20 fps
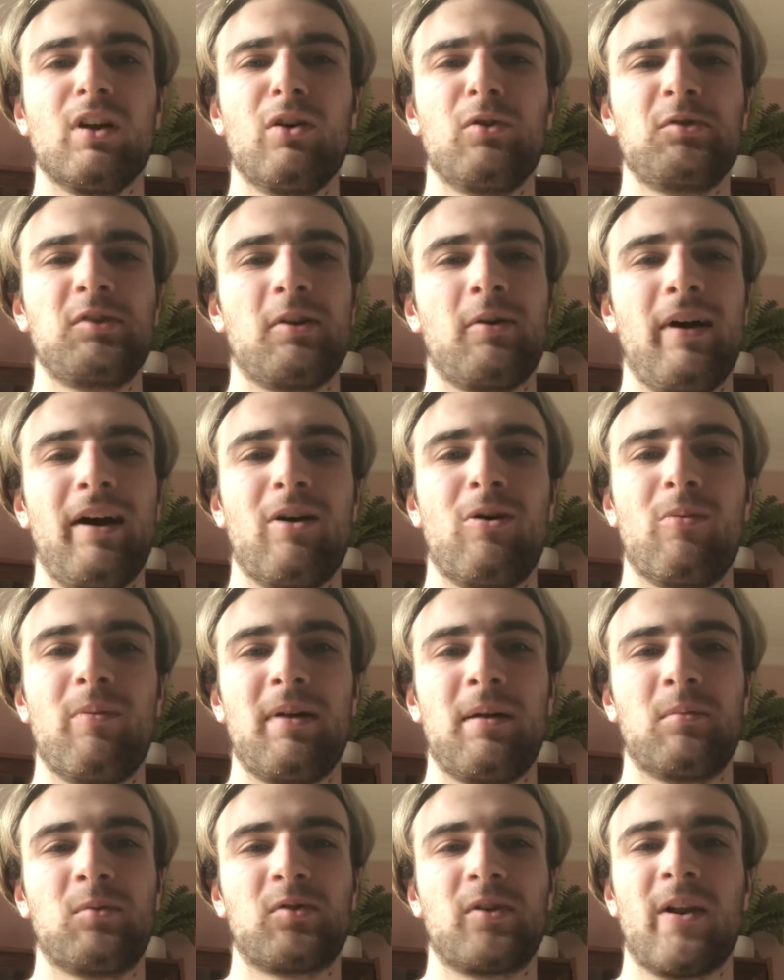it will help
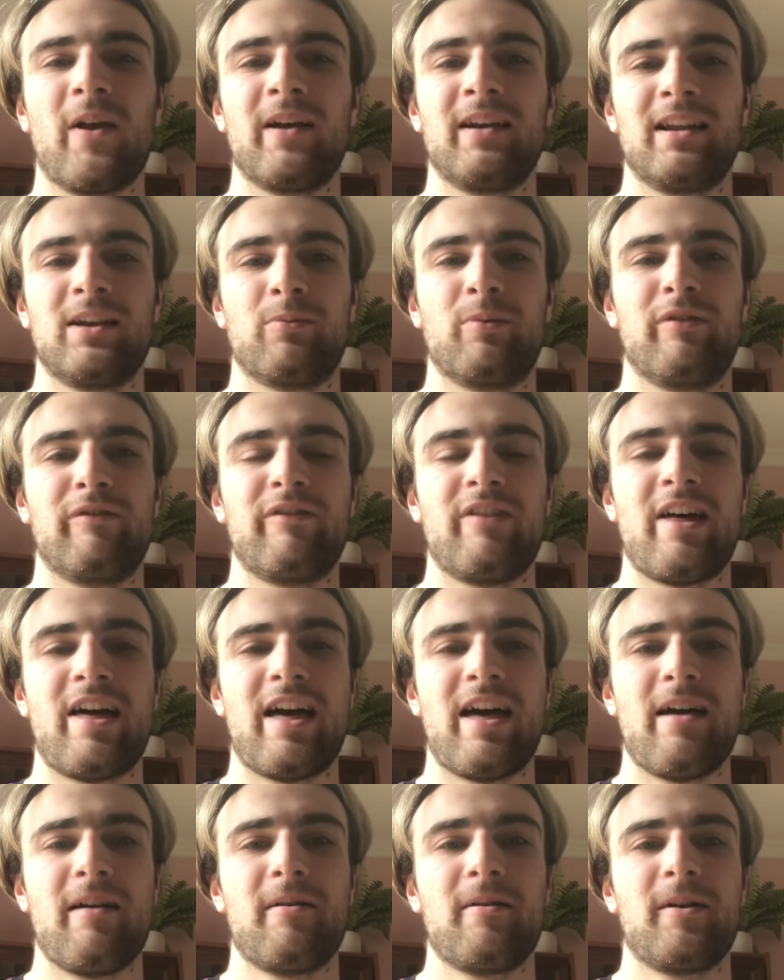them slightly with
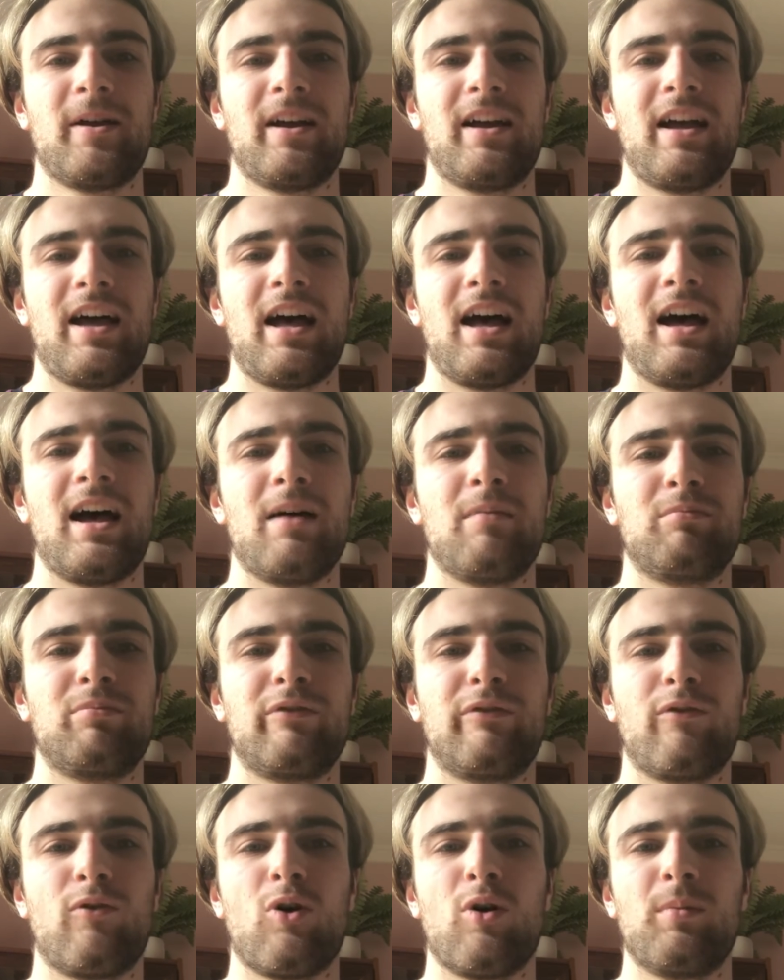their
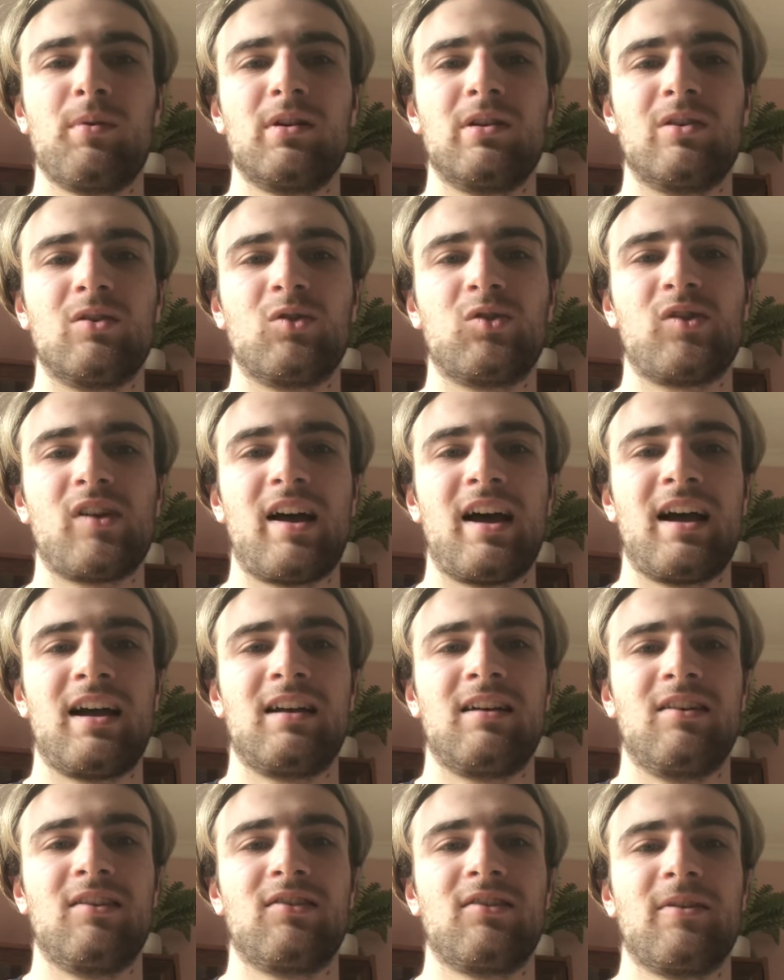performance,
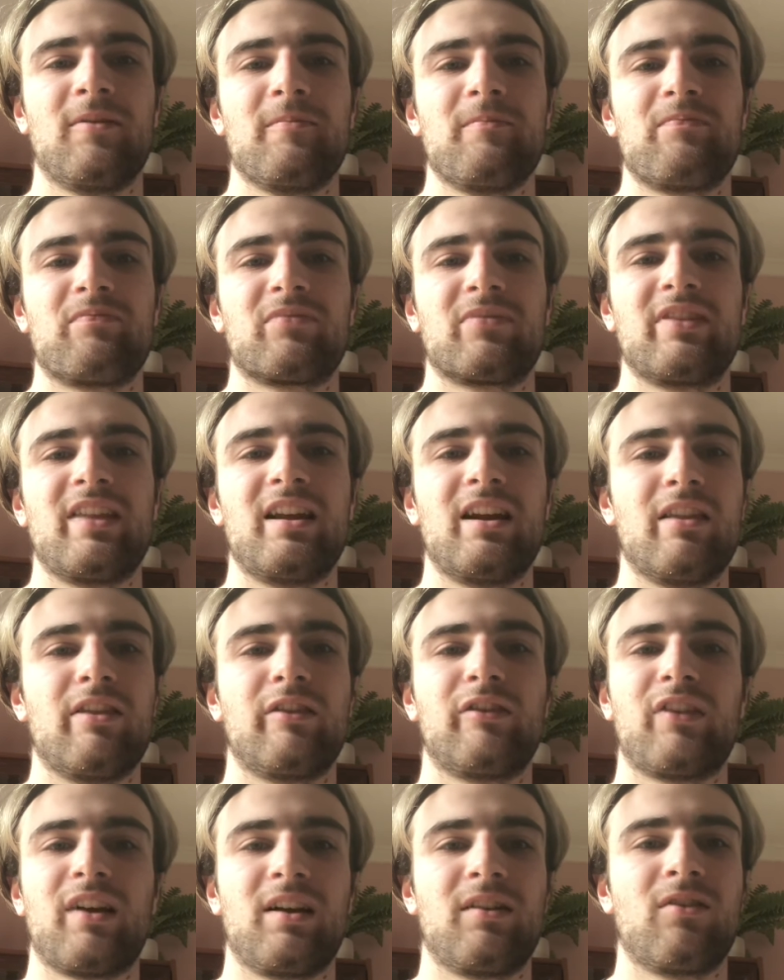and then at the
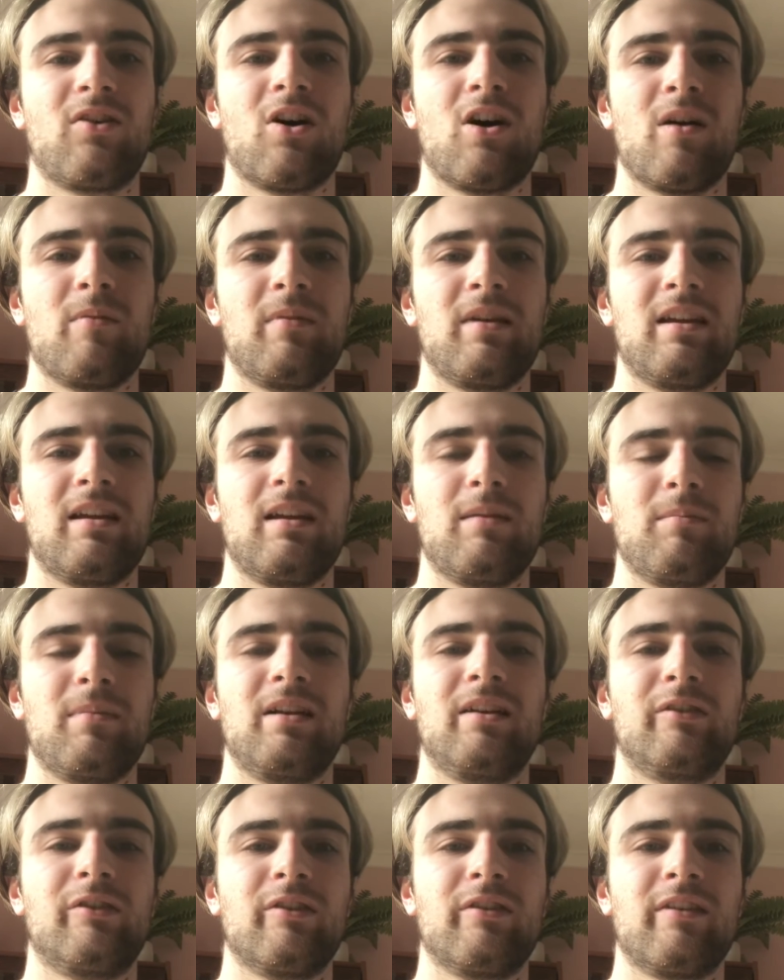same time it
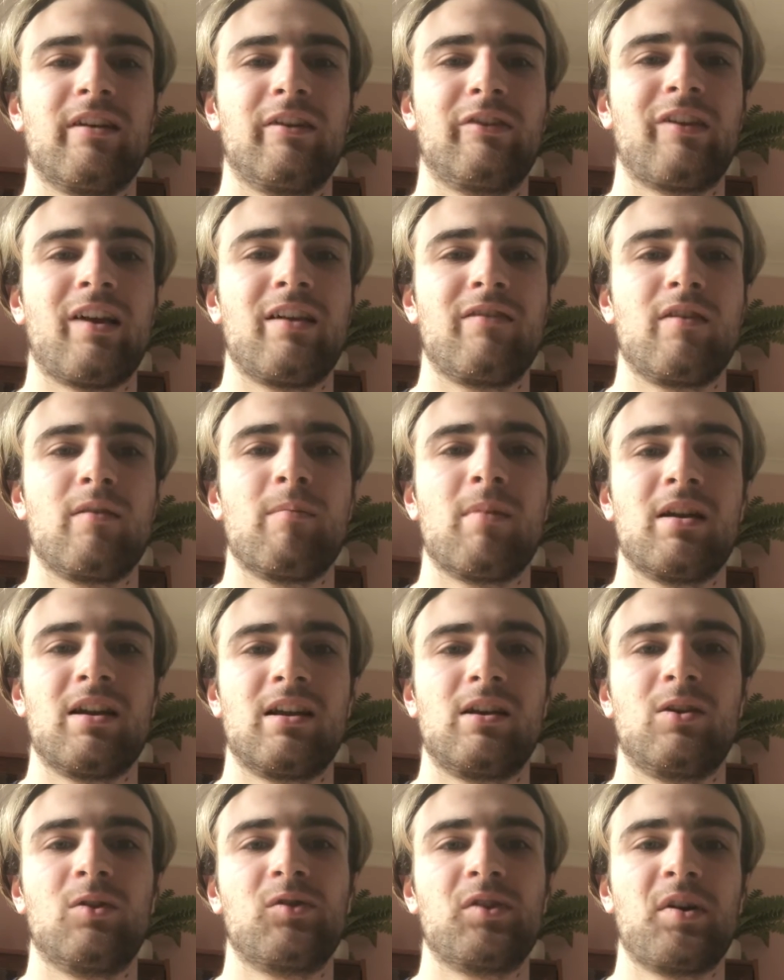means that they're saving money
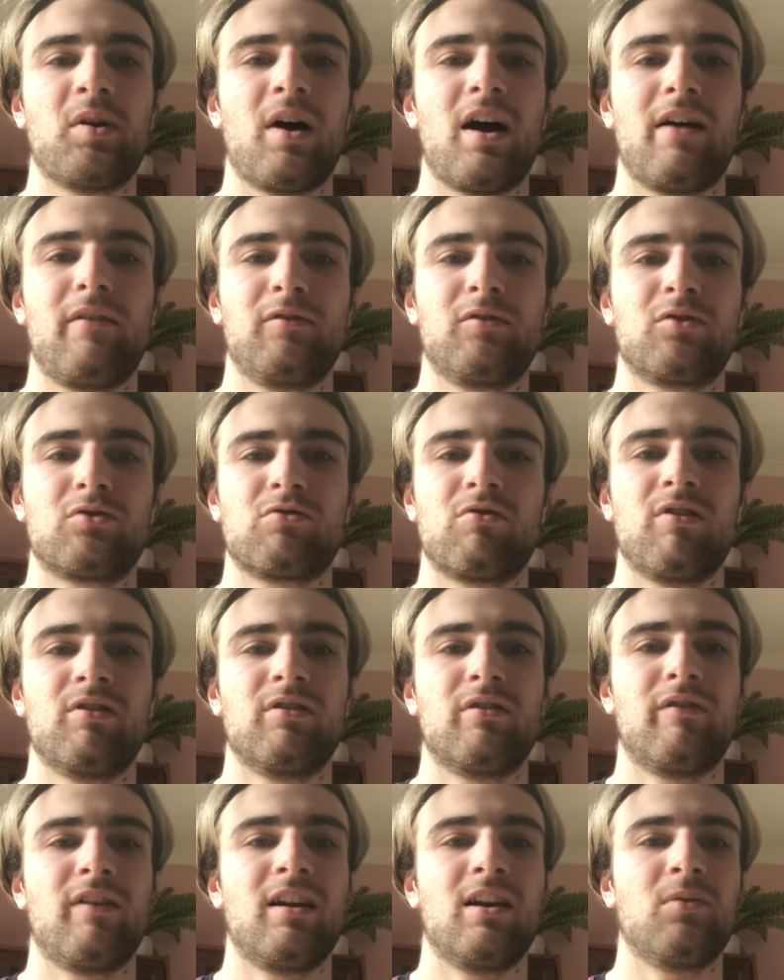because they're not having to try and
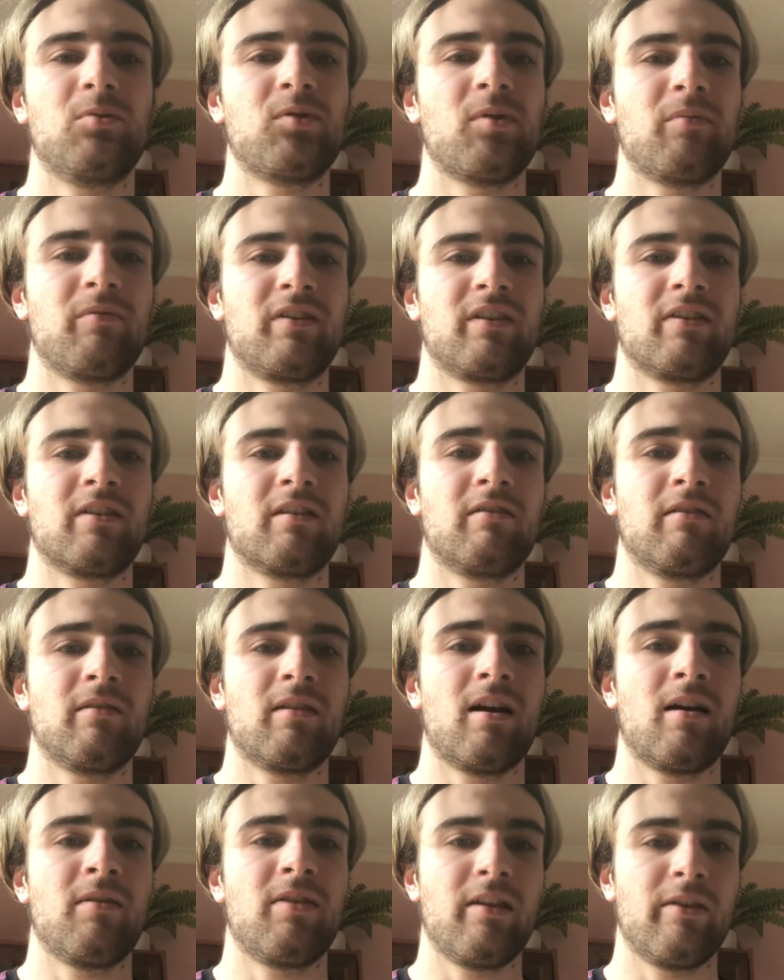develop something
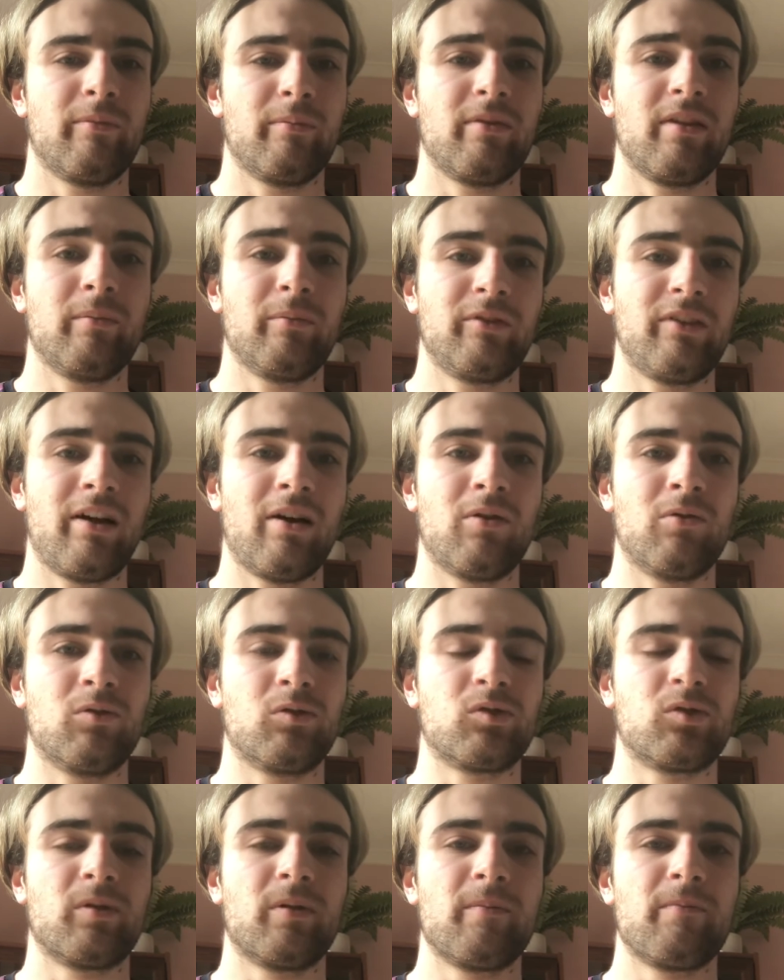
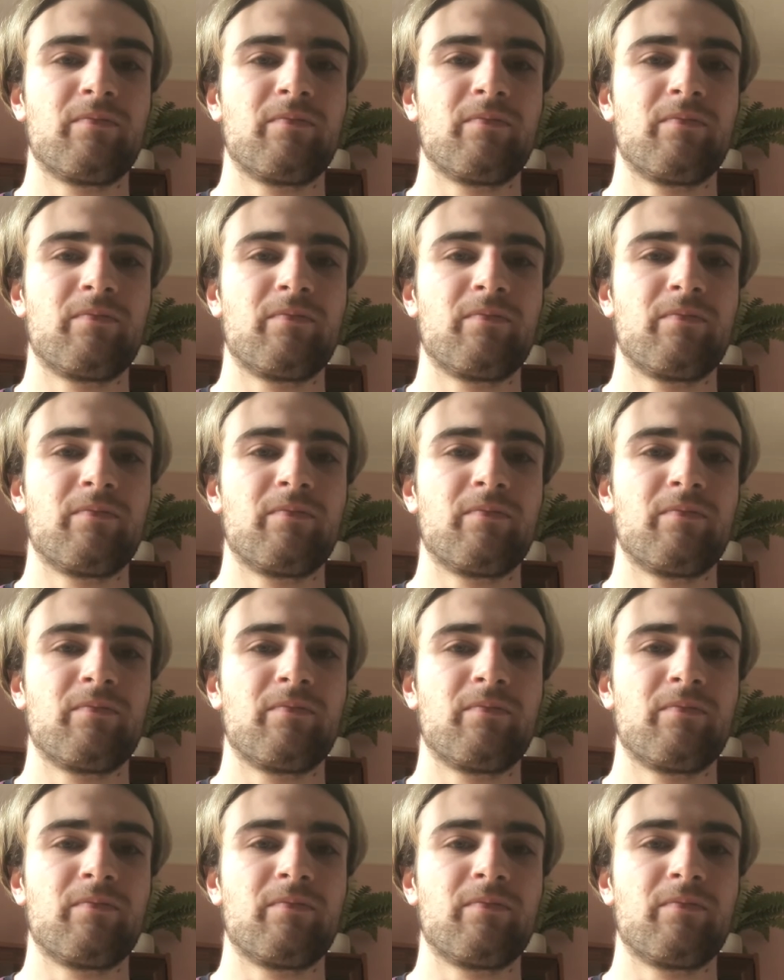themselves.